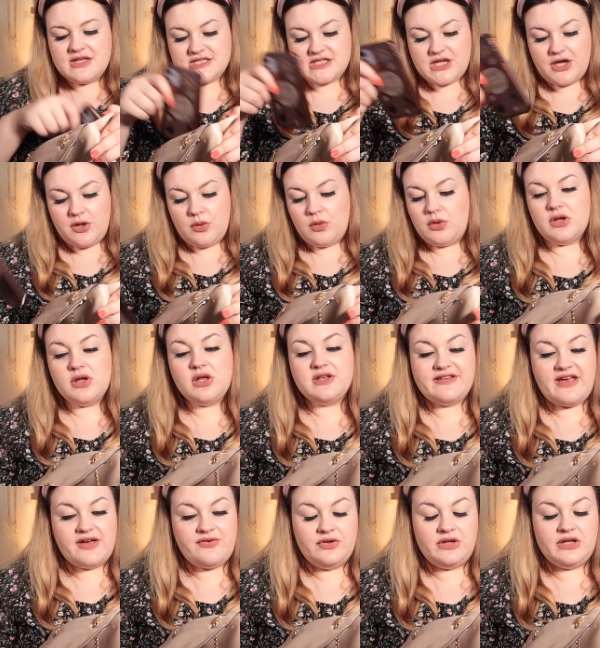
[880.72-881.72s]
So
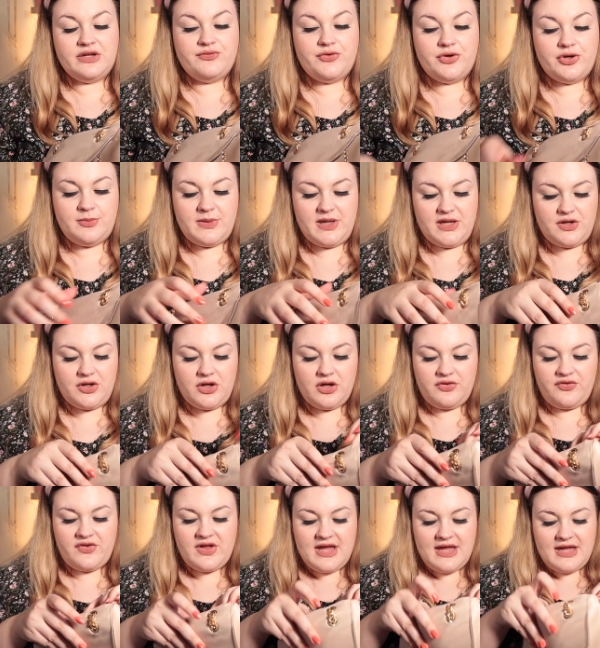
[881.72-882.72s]
definitely roomy
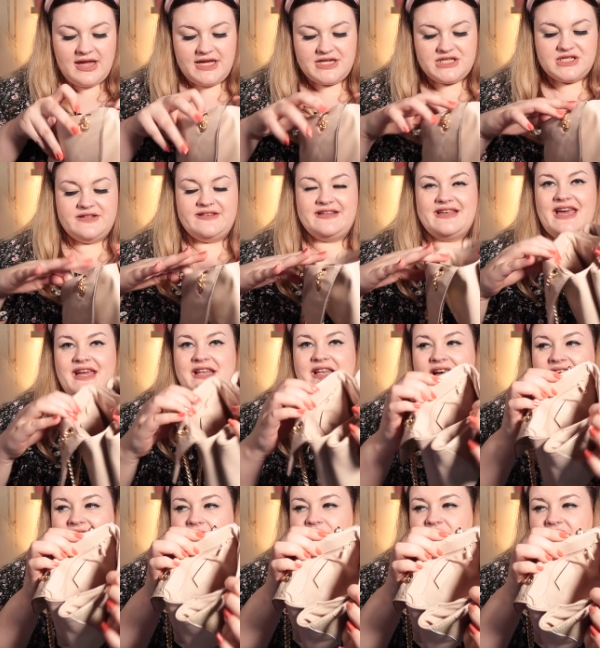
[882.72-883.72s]
enough. It does again
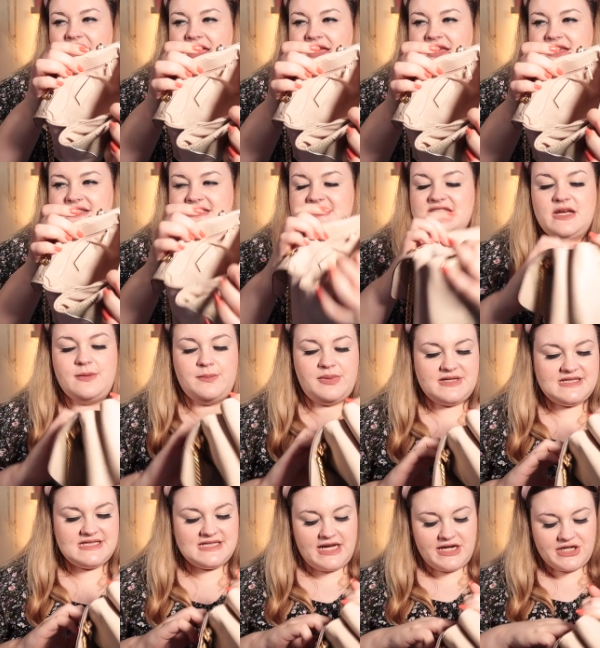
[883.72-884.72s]
have a
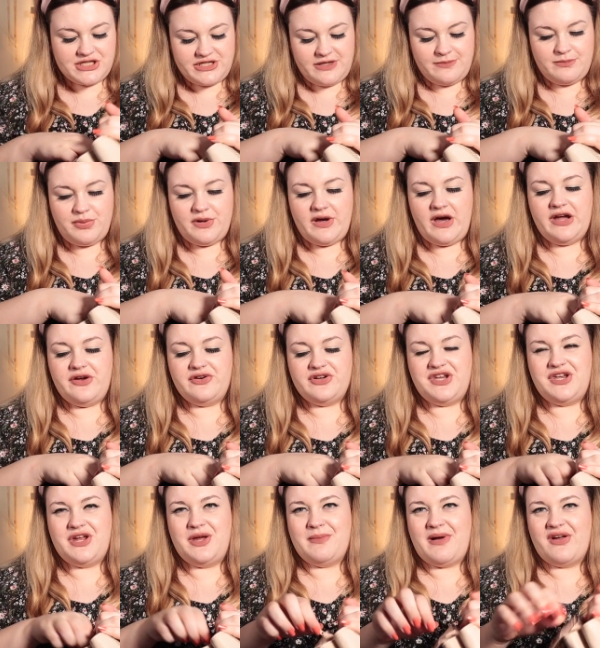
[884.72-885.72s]
zip section, but I
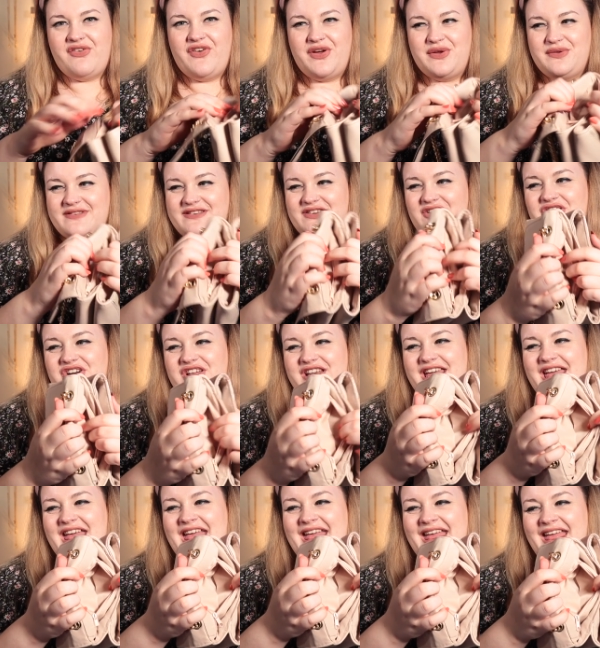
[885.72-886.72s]
already know my phone's not gonna